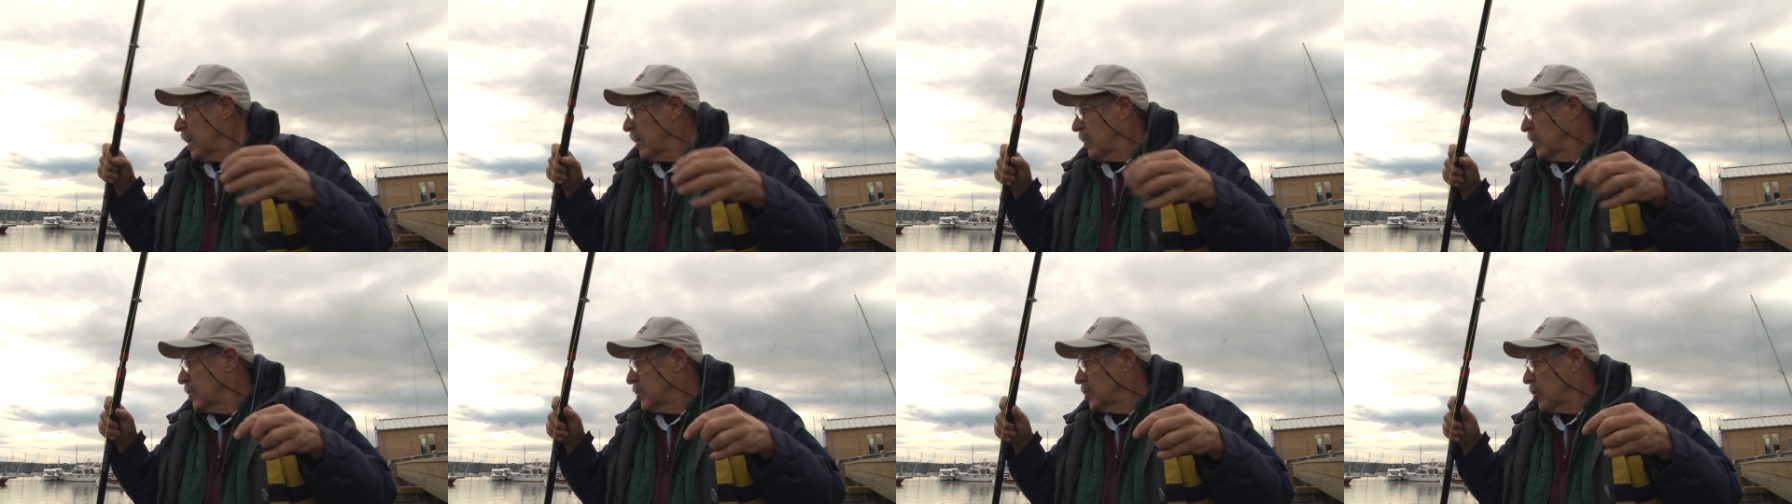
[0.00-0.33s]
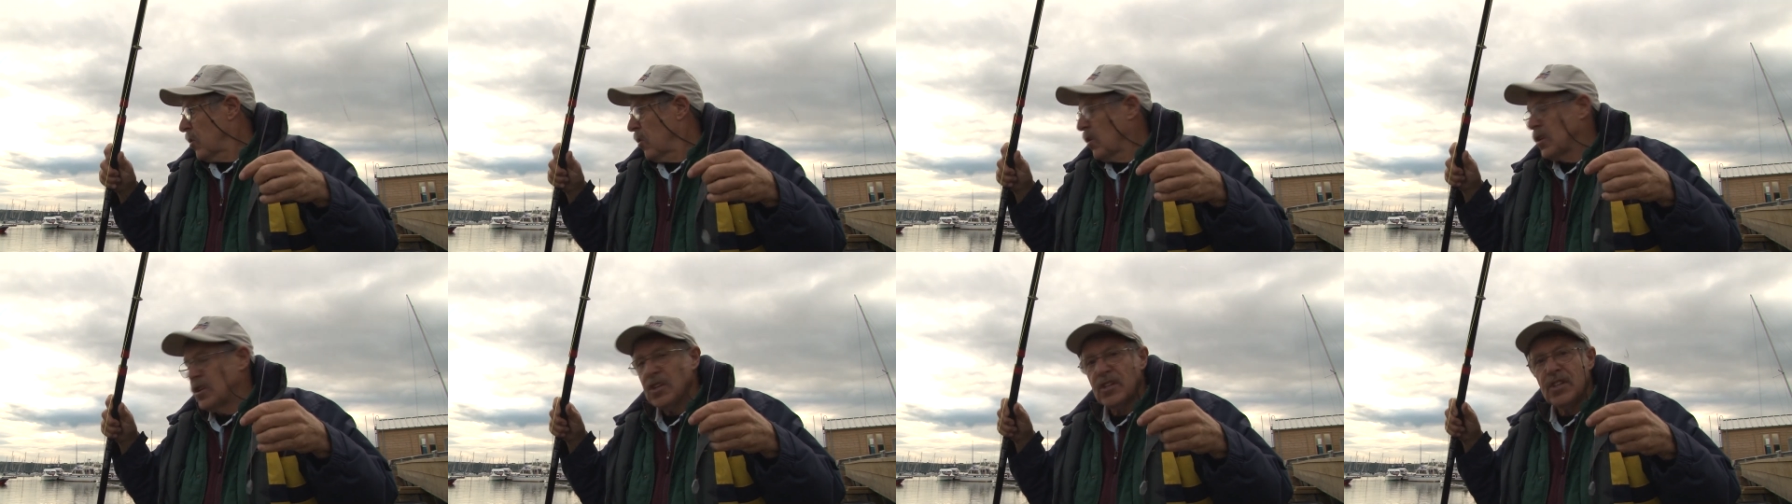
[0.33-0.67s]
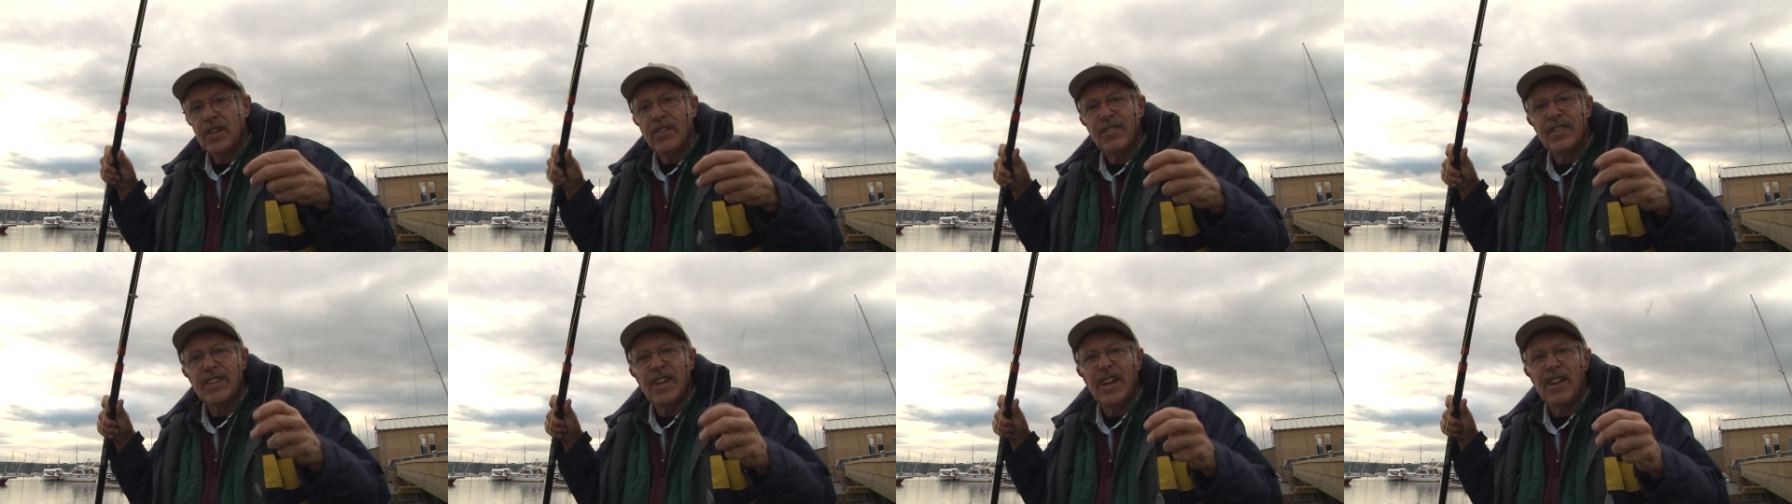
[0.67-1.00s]
down the side, just
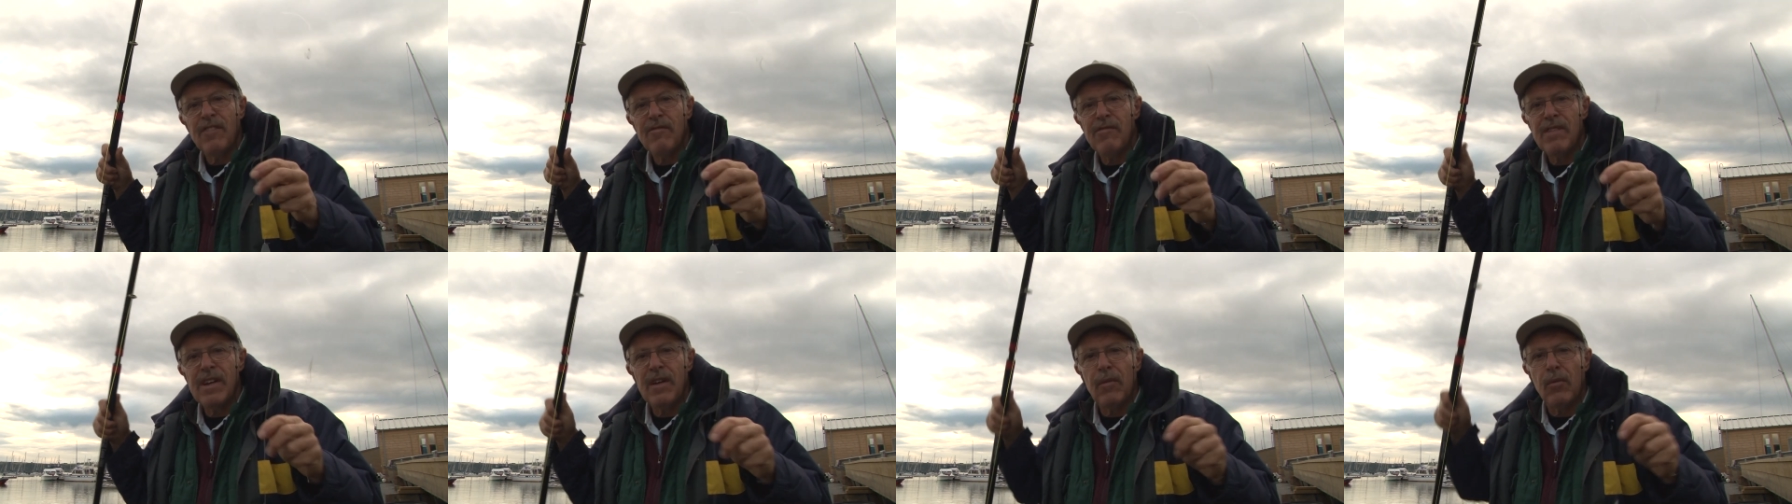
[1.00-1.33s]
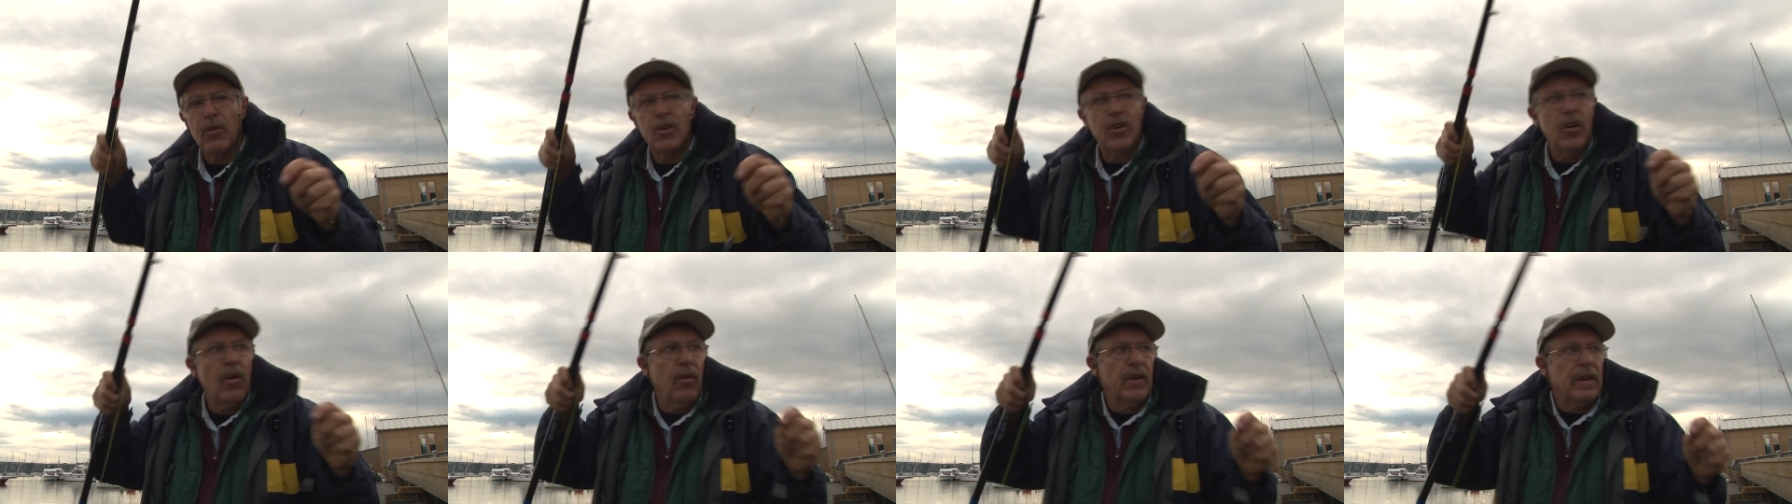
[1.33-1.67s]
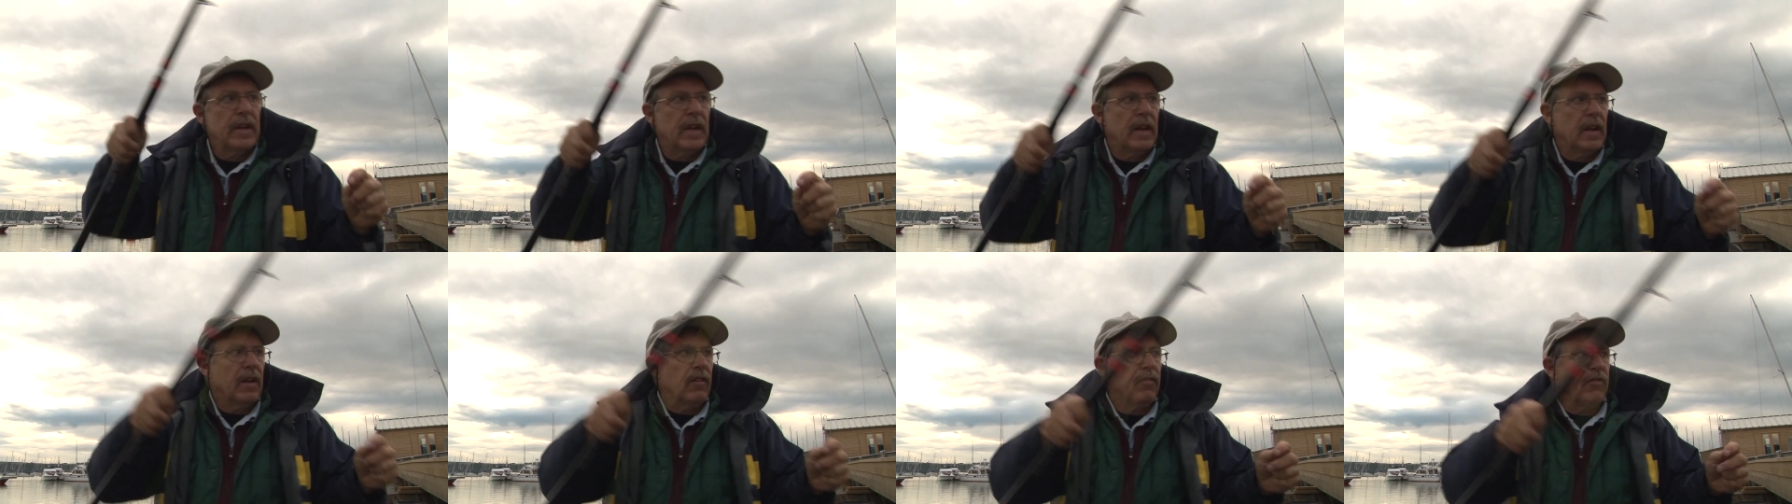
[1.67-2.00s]
see if there's any real
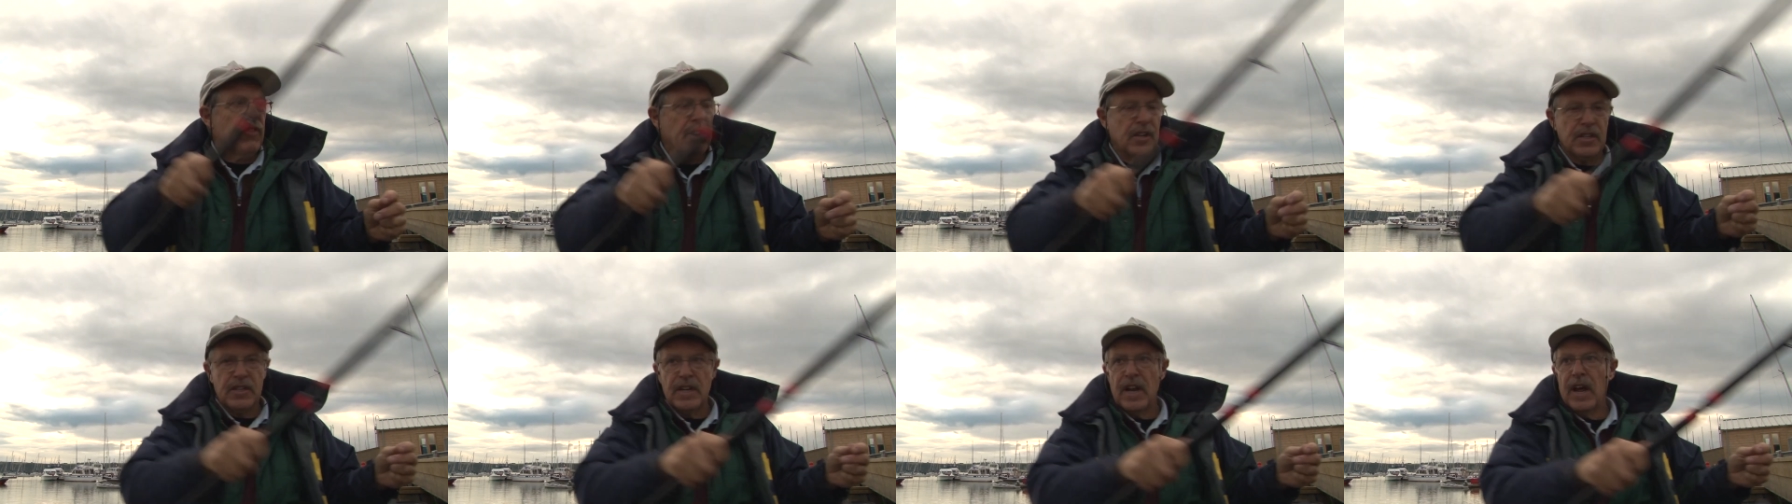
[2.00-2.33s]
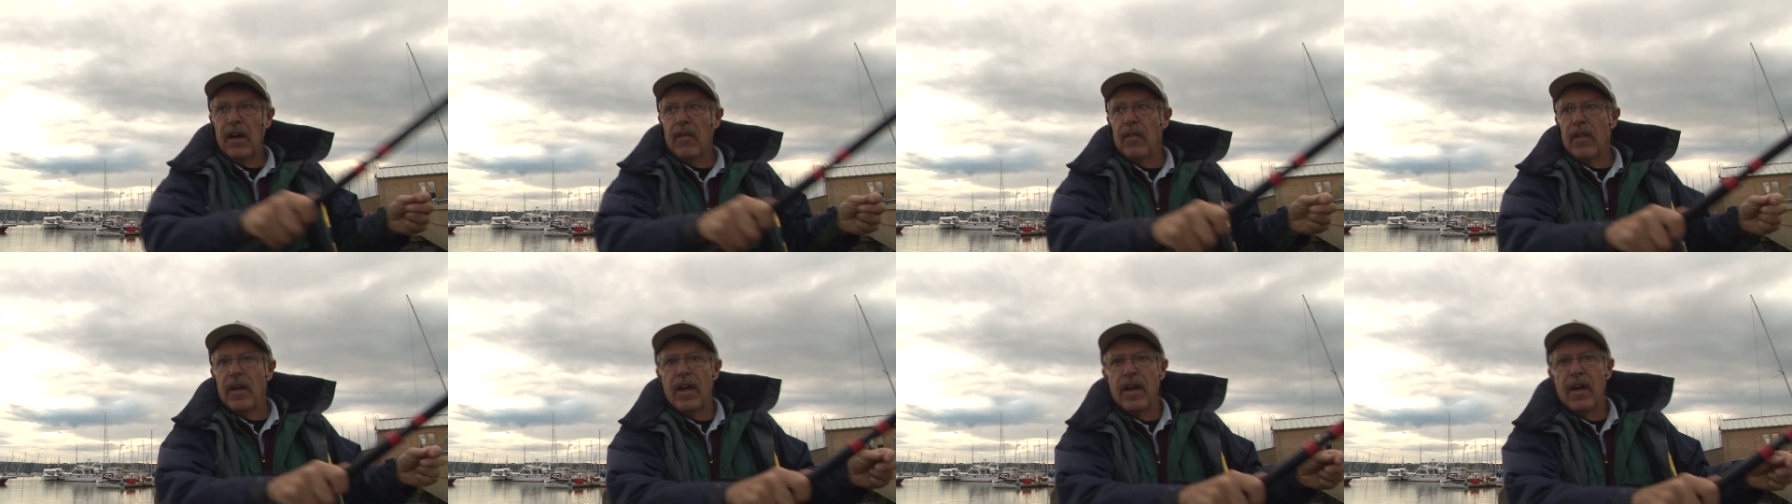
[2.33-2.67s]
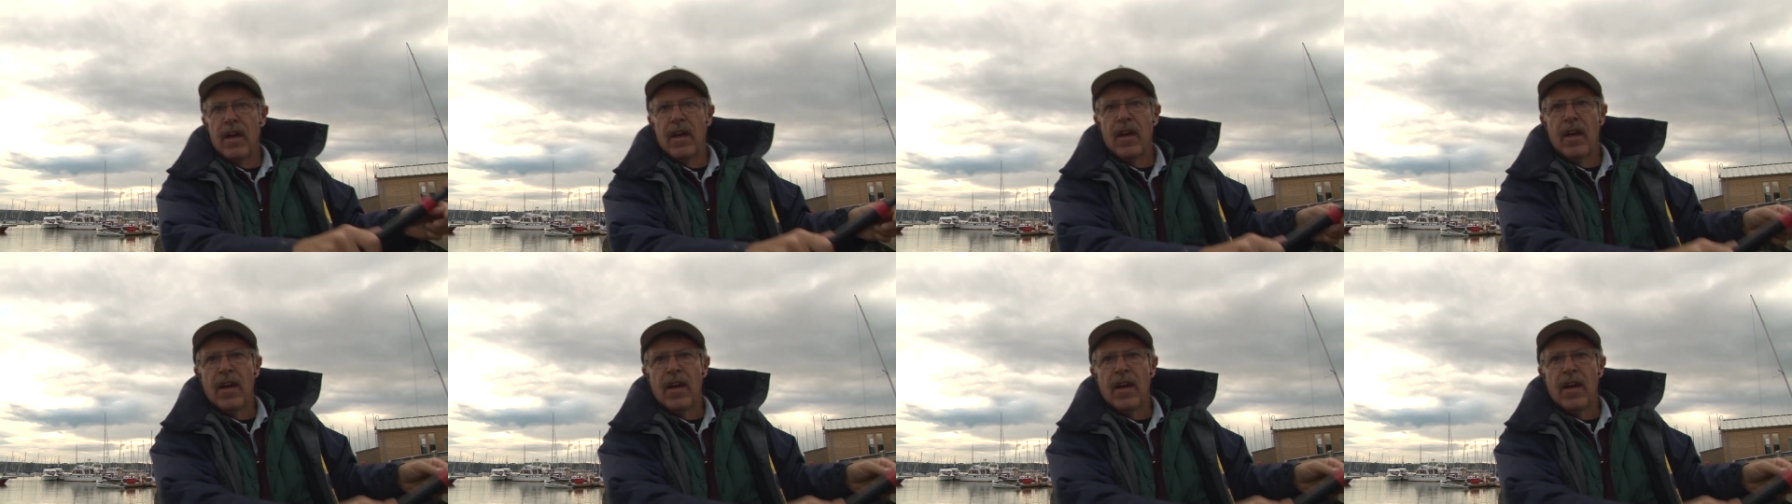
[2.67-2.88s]
tiny little fish down there.